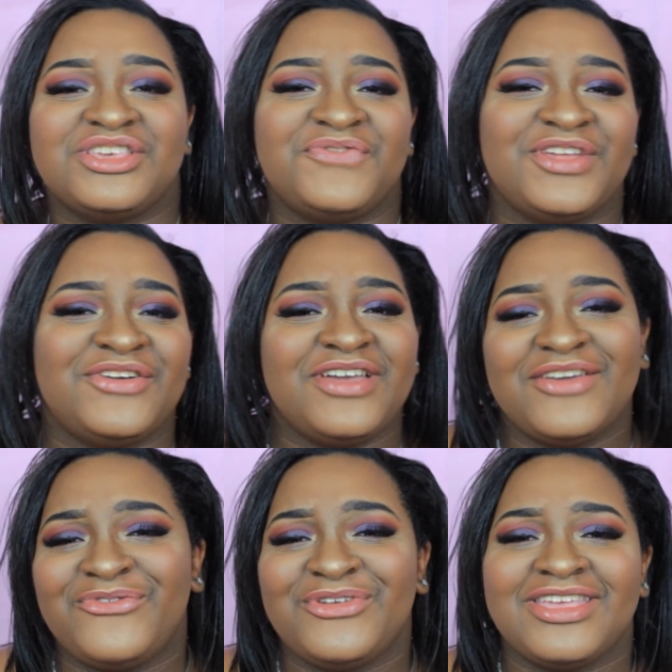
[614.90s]
this video.
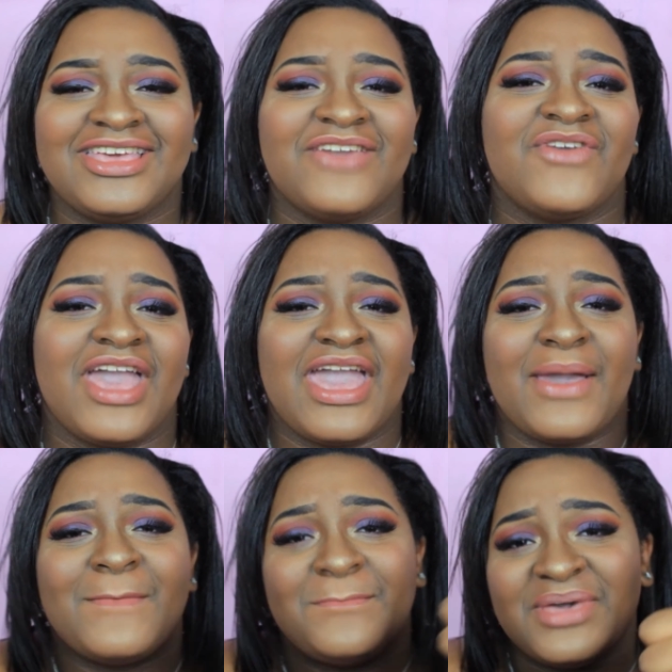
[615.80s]
If you did, give it
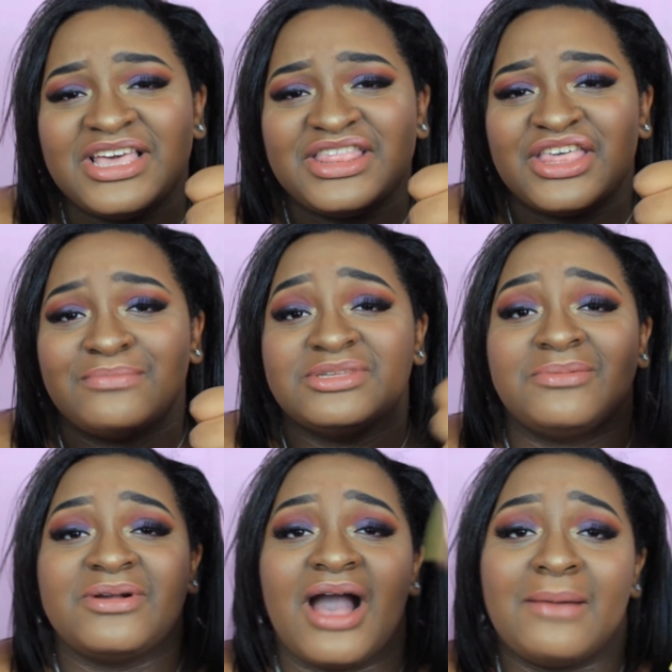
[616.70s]
a big thumbs
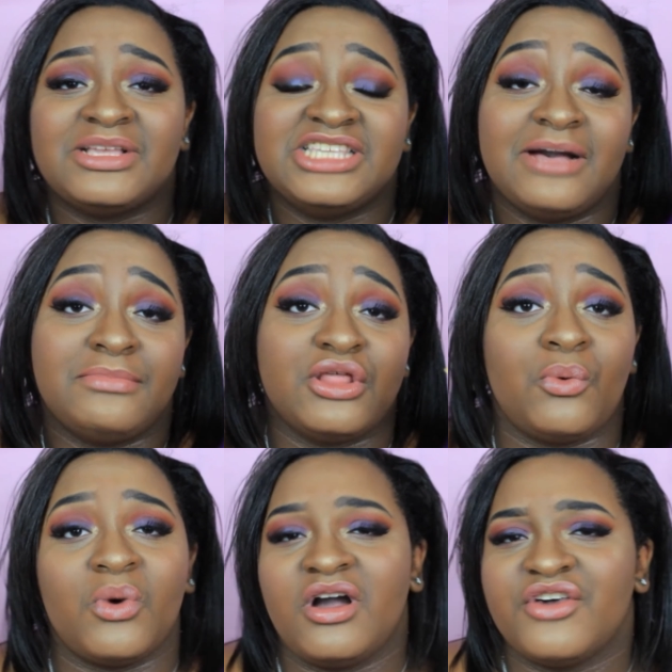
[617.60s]
up. Comment down below
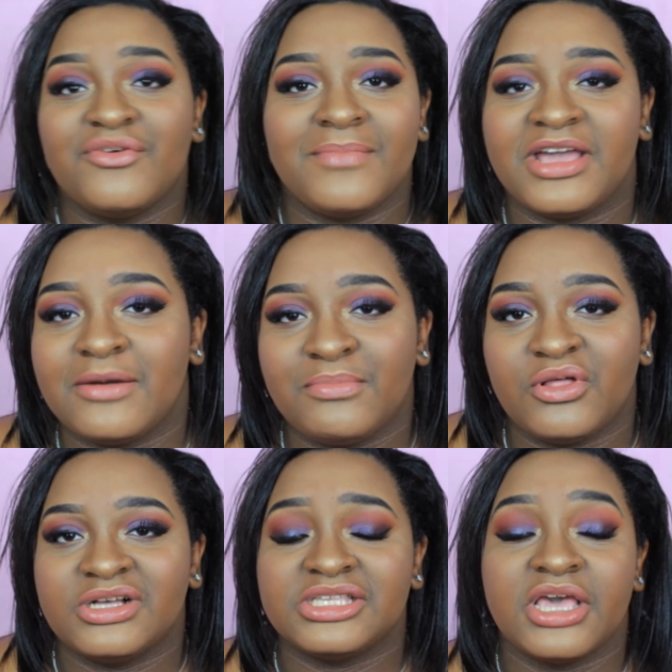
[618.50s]
what other makeup
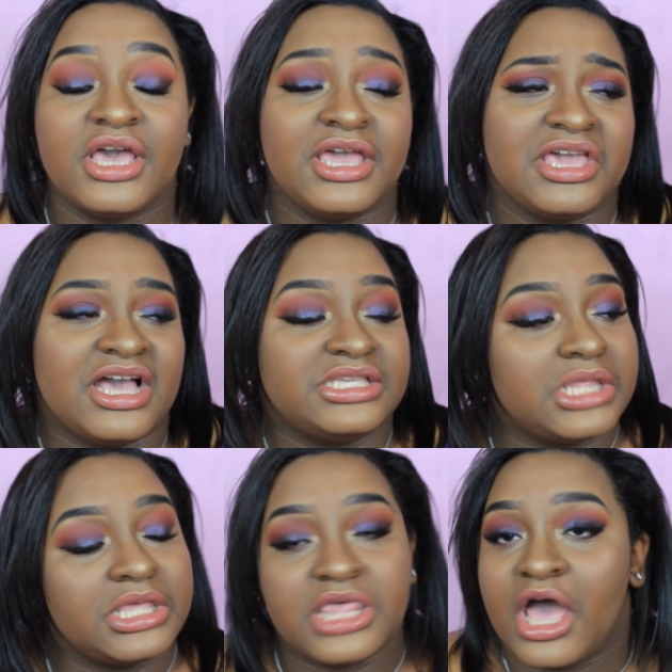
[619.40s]
looks you guys
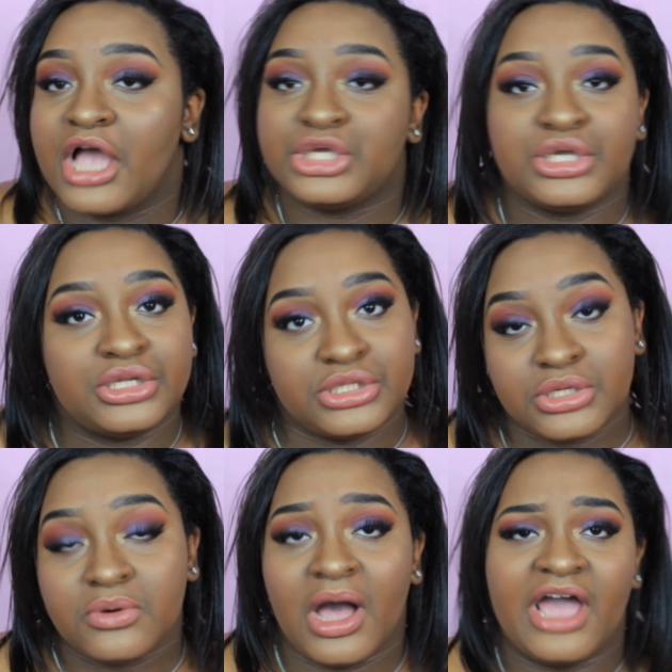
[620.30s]
think that I should
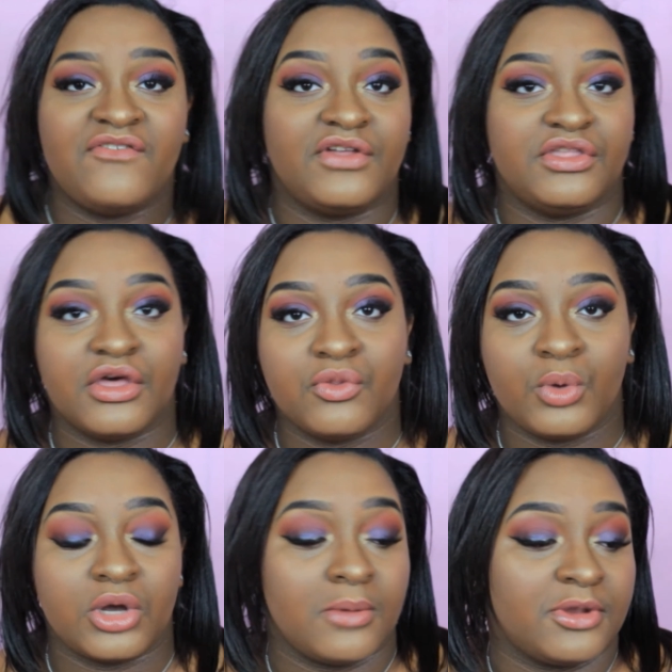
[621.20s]
do. I have another
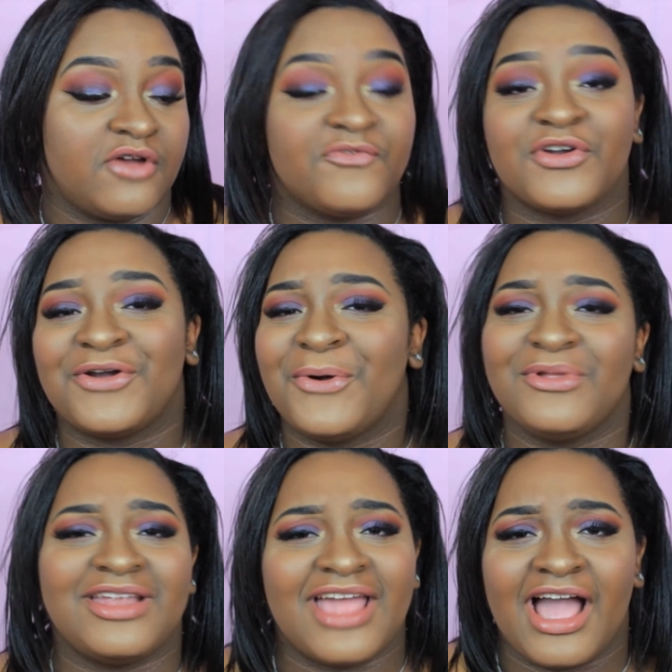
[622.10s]
one coming up for
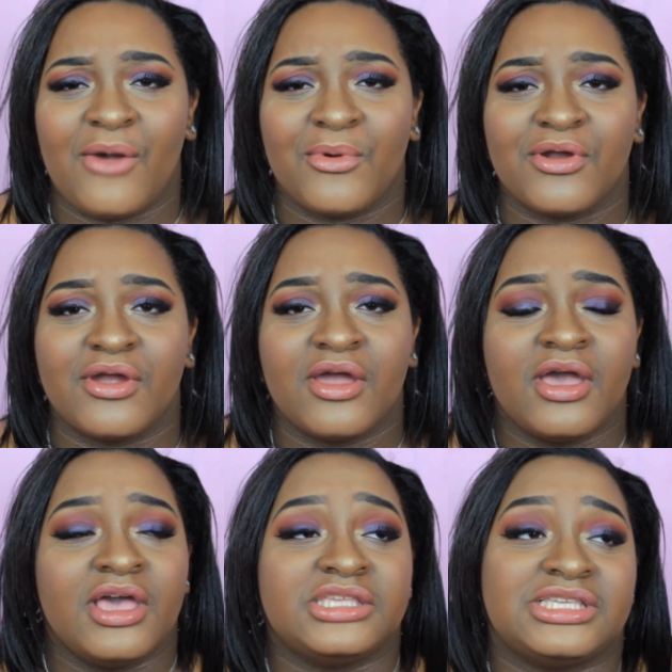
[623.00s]
golden hour
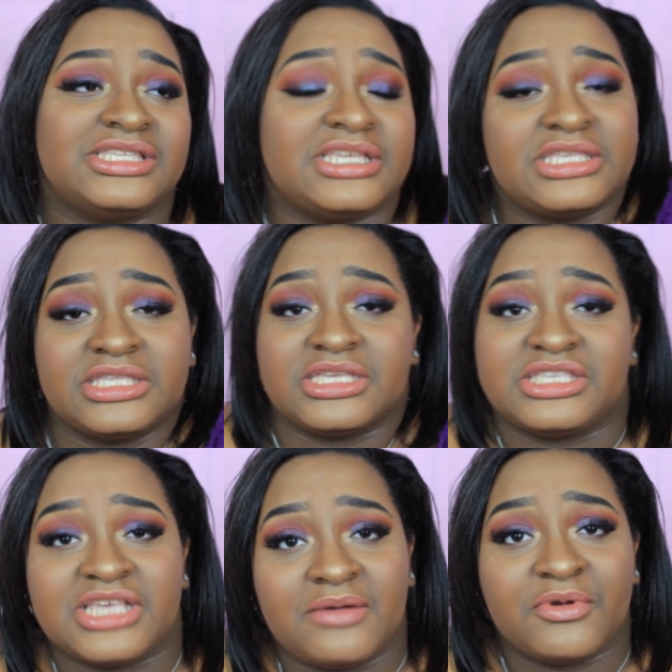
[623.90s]
since it's the
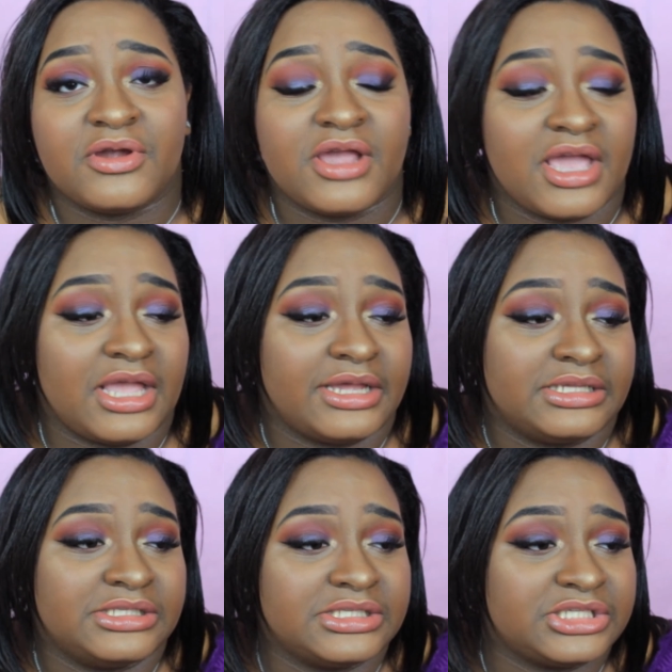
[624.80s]
summer,
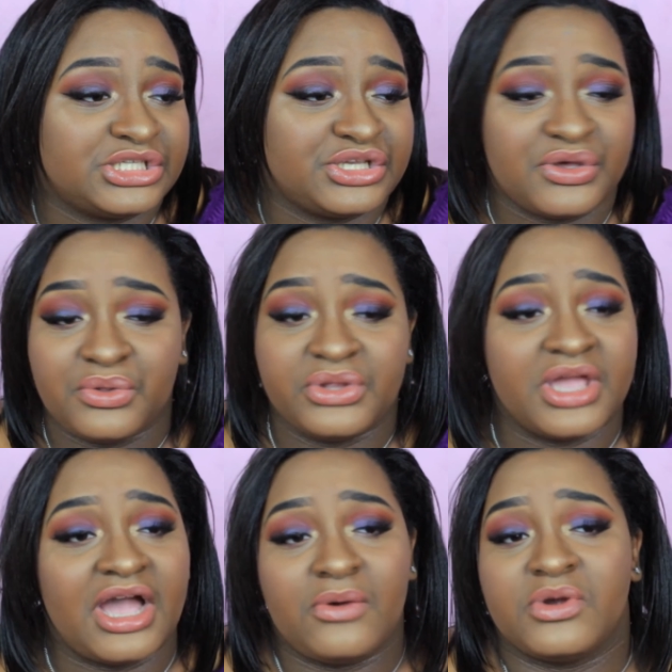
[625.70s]
and just golden
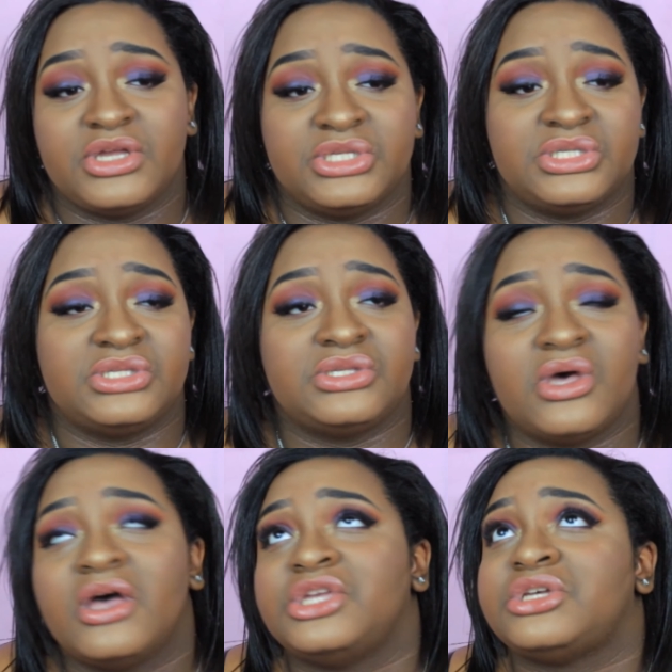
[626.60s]
hour is
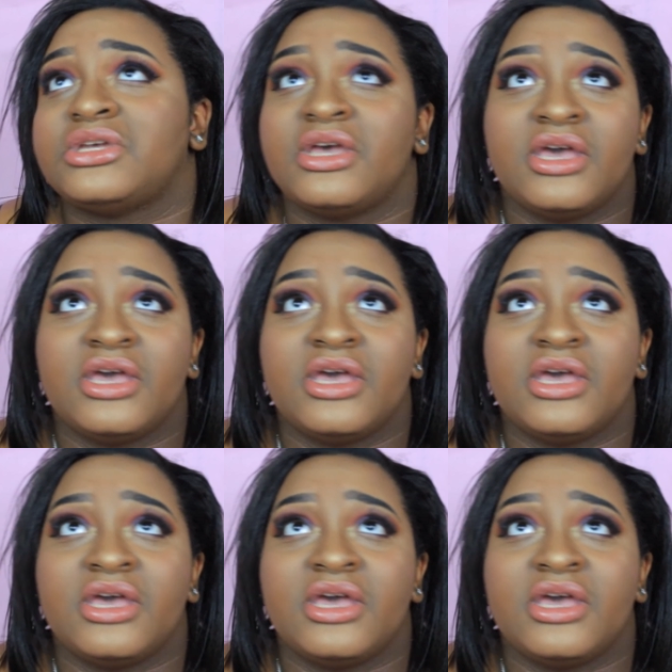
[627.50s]
such